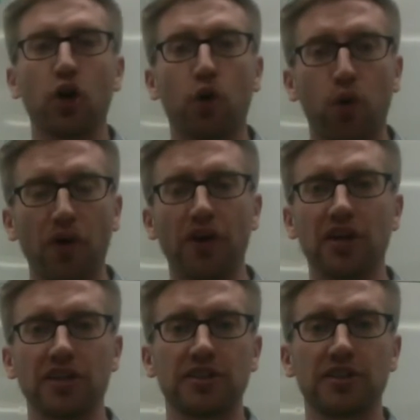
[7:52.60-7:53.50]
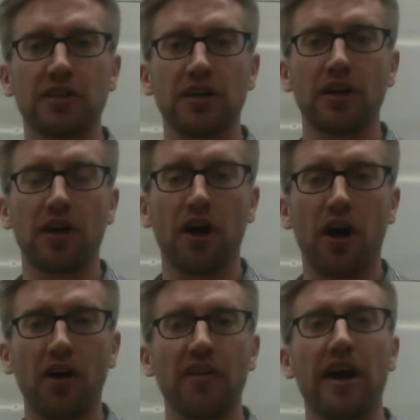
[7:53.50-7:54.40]
quarters
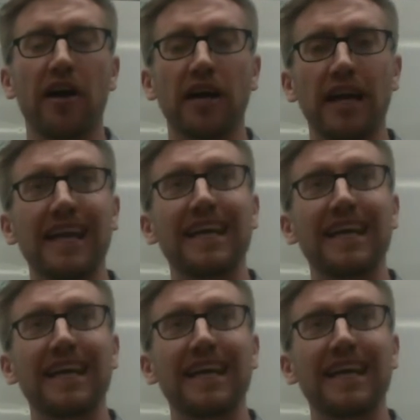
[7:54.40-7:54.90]
are there in